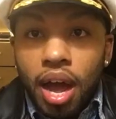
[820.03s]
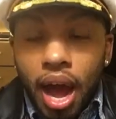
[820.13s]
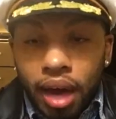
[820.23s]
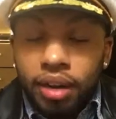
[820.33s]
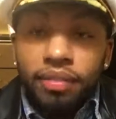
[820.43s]

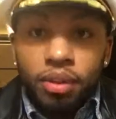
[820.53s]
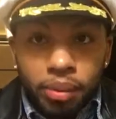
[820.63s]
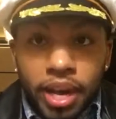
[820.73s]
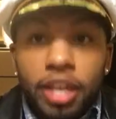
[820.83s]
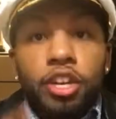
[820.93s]
out of the
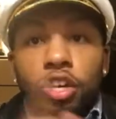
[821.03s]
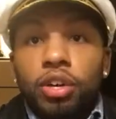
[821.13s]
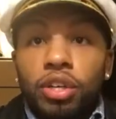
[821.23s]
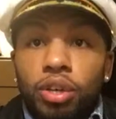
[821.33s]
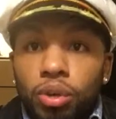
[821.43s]
way, you're
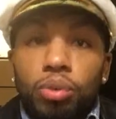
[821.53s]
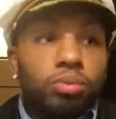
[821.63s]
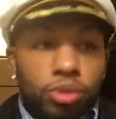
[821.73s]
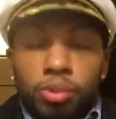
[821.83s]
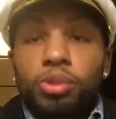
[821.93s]
going to go
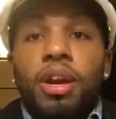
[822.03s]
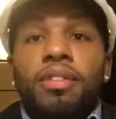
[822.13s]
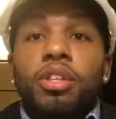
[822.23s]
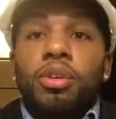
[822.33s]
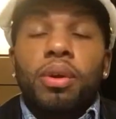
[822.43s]
do what you have
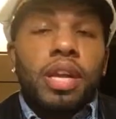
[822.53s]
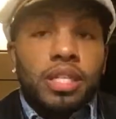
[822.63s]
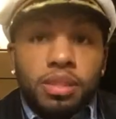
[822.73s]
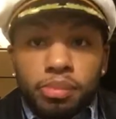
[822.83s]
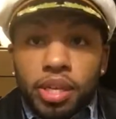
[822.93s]
to do. And
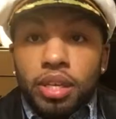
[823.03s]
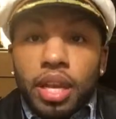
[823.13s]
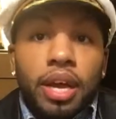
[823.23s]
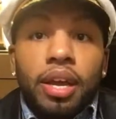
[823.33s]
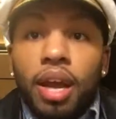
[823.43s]
that's me.
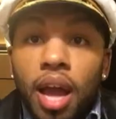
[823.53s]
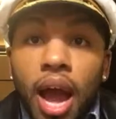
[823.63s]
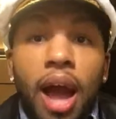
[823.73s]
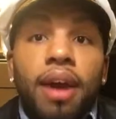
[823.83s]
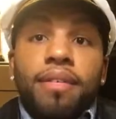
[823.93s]
Like,
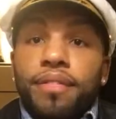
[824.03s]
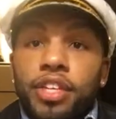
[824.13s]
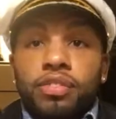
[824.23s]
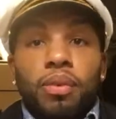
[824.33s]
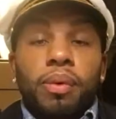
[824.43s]
I
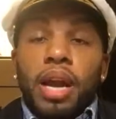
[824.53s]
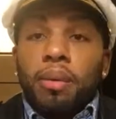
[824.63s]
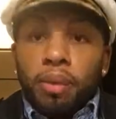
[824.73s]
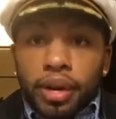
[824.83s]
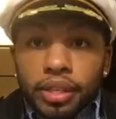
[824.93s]
fish for what I
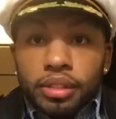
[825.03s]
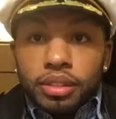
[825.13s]
want.